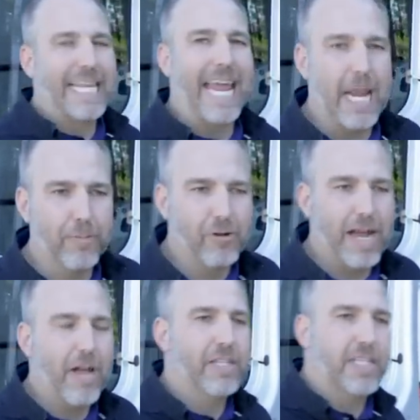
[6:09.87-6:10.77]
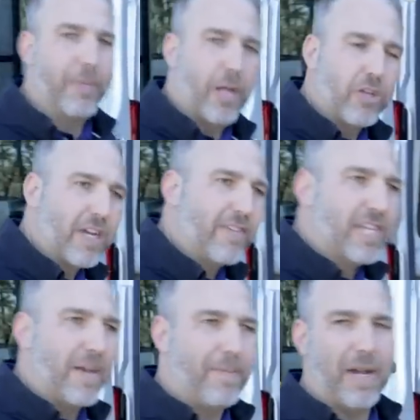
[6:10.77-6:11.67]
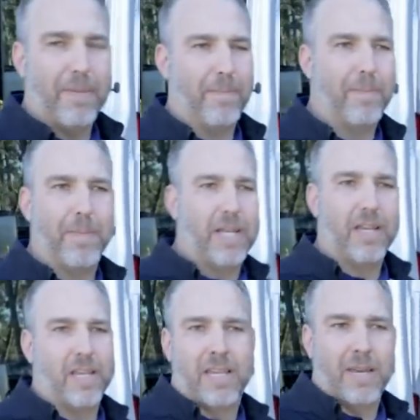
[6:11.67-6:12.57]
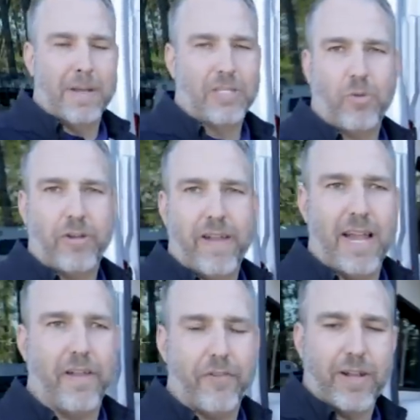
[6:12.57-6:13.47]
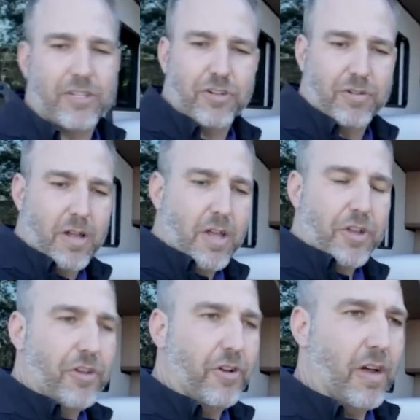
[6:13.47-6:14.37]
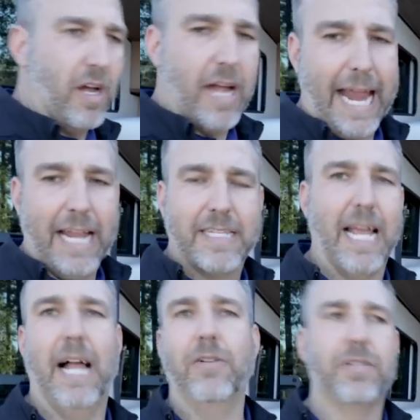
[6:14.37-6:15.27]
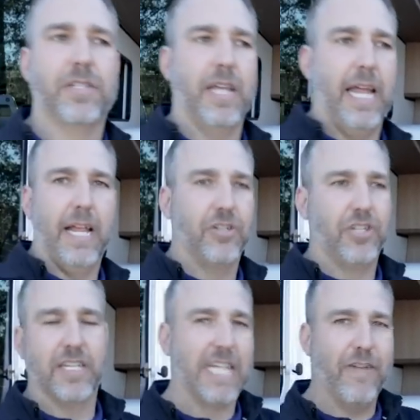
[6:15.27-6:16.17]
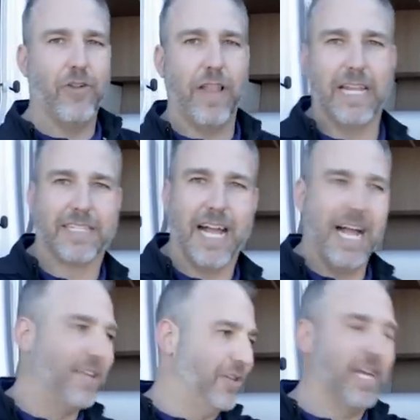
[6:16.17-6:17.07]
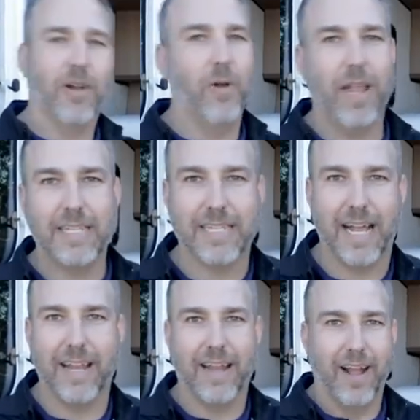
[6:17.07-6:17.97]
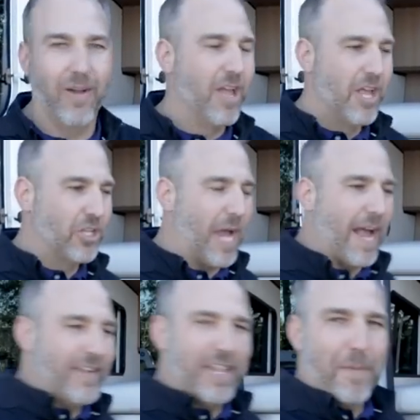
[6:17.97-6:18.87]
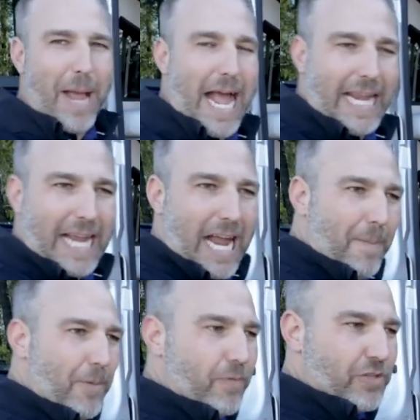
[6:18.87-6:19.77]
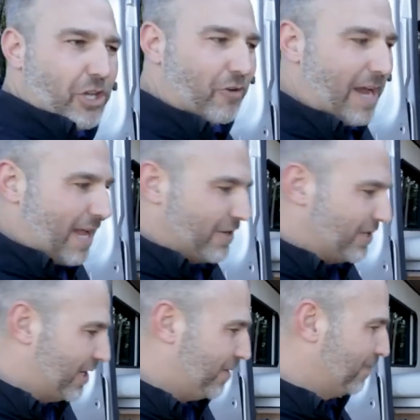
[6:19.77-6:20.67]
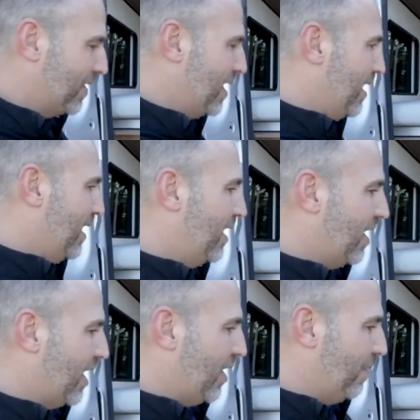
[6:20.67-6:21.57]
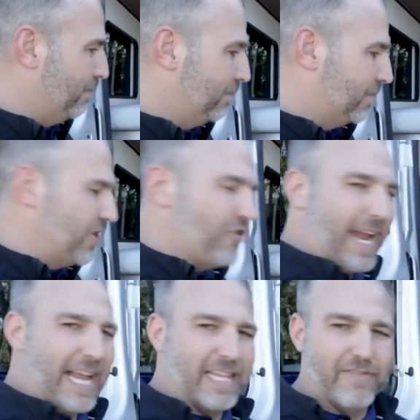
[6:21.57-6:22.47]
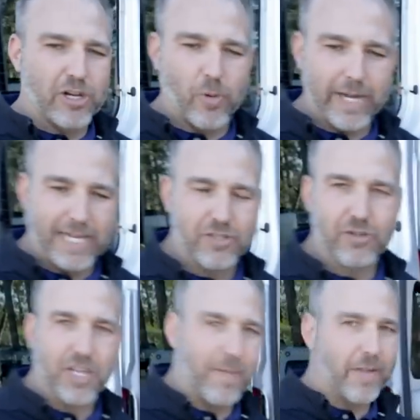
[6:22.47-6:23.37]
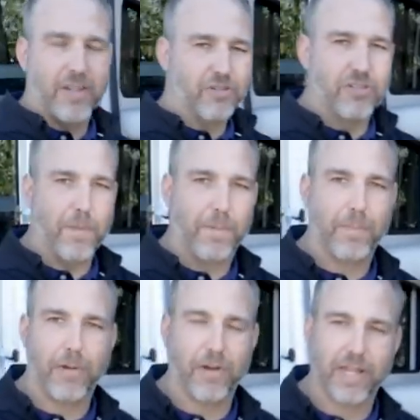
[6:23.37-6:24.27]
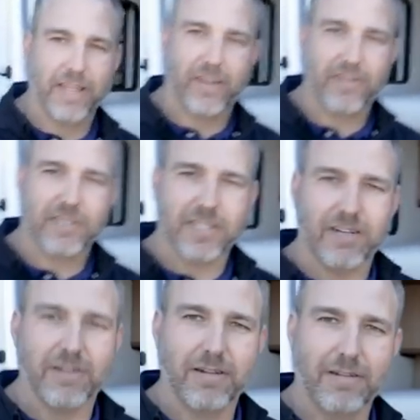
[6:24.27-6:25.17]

at a campground, it's typically yeah. on the driver's side. But it, yeah. but depends on where you're at. If you're at yeah. your your uh, aunt's house and she doesn't have one on that side, you gotta go on that side. You know. So having it in the back kind of moves it around. You know. Yeah, that's cool. Um, doesn't your aunt live in Queens or something? There's no parking there, is there?